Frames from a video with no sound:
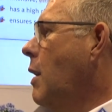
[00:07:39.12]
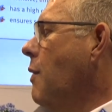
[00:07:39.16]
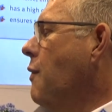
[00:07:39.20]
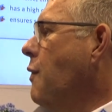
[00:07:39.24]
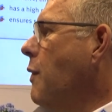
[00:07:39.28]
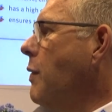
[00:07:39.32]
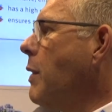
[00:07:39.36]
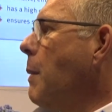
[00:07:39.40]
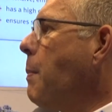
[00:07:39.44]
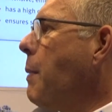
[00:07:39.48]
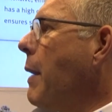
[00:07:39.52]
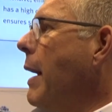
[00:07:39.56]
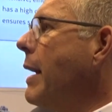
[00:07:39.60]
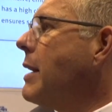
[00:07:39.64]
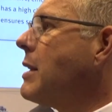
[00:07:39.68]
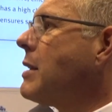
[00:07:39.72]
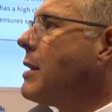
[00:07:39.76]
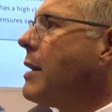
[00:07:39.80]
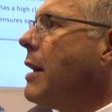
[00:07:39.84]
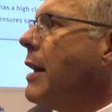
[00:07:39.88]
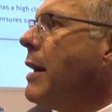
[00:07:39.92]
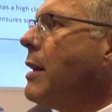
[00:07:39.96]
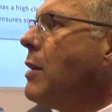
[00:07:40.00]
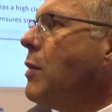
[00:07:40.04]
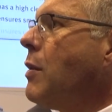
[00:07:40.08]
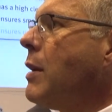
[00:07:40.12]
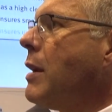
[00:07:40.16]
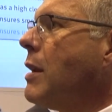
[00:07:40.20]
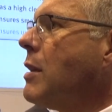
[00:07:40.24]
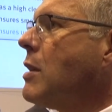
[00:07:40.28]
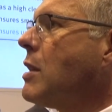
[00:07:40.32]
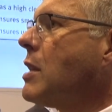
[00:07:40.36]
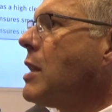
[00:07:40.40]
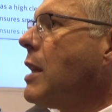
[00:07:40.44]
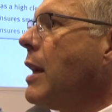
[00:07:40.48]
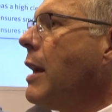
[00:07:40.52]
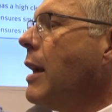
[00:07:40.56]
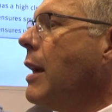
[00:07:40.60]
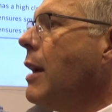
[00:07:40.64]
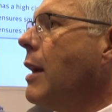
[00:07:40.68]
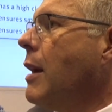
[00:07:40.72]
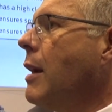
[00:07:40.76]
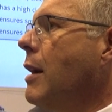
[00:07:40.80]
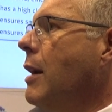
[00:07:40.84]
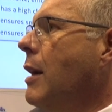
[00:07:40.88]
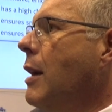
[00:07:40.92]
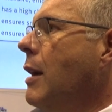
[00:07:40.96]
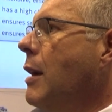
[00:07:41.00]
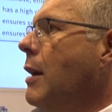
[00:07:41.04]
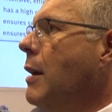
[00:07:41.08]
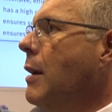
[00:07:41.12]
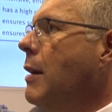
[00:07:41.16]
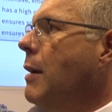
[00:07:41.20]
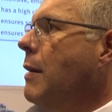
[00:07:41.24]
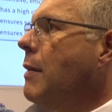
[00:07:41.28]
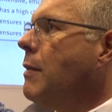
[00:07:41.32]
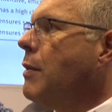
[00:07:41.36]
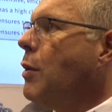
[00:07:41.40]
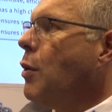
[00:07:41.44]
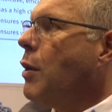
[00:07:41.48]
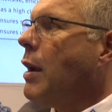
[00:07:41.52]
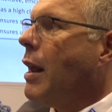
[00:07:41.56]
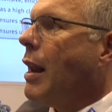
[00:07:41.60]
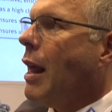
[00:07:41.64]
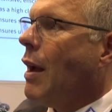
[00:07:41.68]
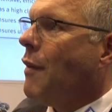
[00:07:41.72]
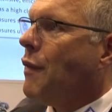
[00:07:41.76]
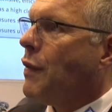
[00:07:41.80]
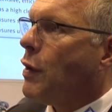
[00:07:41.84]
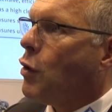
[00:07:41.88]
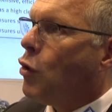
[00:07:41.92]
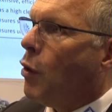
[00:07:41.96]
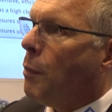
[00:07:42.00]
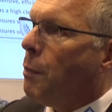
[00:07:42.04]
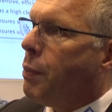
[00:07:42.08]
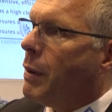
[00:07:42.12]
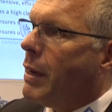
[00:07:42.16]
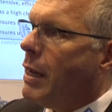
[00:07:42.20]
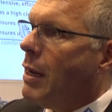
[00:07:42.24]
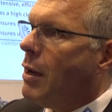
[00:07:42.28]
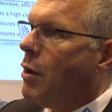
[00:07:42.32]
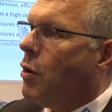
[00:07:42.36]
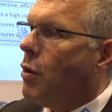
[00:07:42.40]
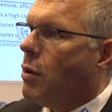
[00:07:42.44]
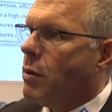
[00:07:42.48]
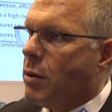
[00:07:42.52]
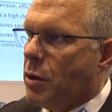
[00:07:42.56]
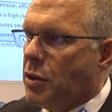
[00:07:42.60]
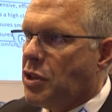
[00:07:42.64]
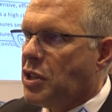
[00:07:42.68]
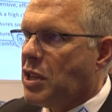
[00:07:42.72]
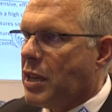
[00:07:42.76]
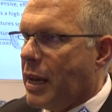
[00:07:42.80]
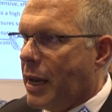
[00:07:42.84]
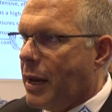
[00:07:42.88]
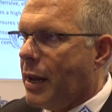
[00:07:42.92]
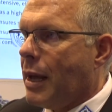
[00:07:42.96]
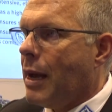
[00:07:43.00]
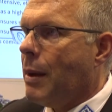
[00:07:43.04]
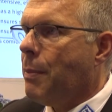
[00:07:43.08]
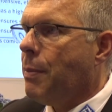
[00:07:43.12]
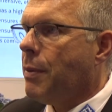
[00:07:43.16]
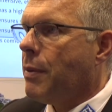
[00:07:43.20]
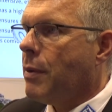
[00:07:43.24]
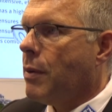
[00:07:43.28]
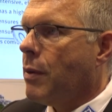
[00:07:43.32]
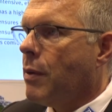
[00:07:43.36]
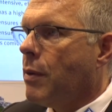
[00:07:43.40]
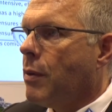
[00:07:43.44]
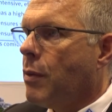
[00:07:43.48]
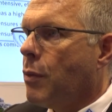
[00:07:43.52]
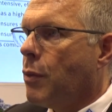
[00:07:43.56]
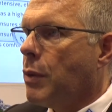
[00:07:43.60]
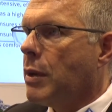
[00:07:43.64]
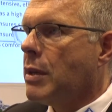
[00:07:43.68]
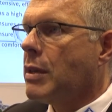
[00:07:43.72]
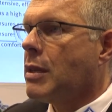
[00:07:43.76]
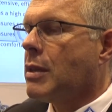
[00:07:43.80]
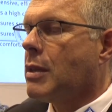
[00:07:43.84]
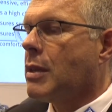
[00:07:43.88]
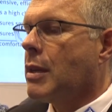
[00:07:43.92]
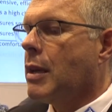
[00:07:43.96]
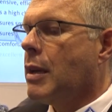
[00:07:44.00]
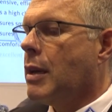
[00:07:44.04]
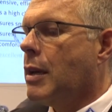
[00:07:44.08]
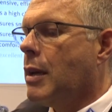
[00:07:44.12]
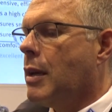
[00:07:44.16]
from the price side you can say you can have a complete laundry setup with